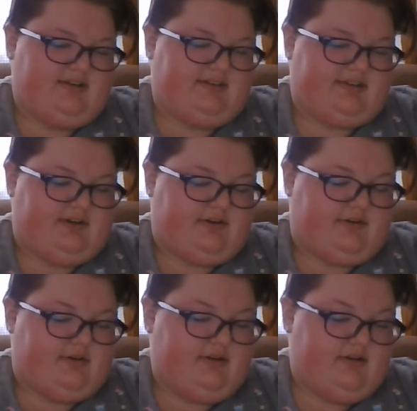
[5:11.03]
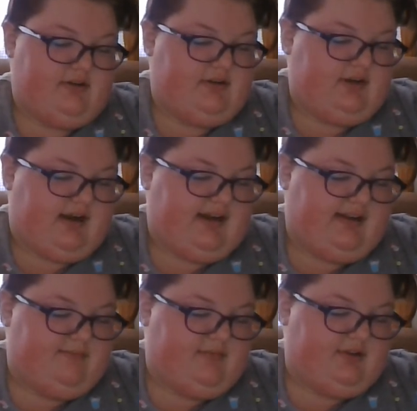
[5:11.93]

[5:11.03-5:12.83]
So I'm